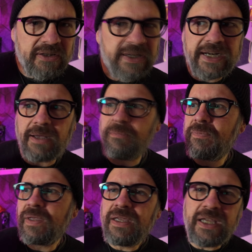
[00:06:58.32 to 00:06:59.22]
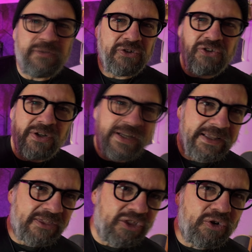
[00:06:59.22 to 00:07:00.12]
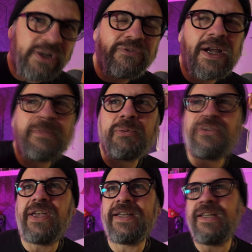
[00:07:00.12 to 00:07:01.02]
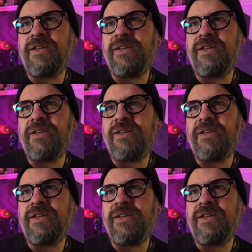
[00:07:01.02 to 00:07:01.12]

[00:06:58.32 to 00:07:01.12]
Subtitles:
Look it up. If you're shooting in 30 frames per second,